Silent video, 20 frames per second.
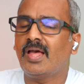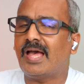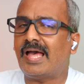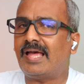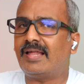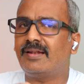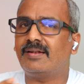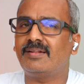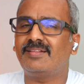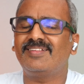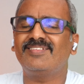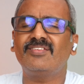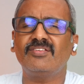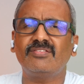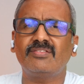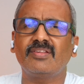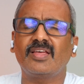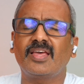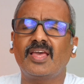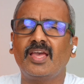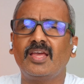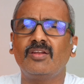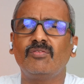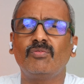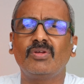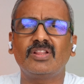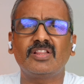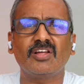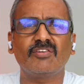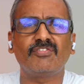and this is again
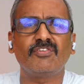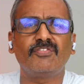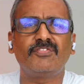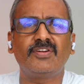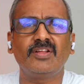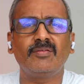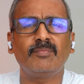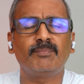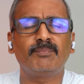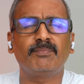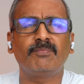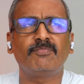with a 50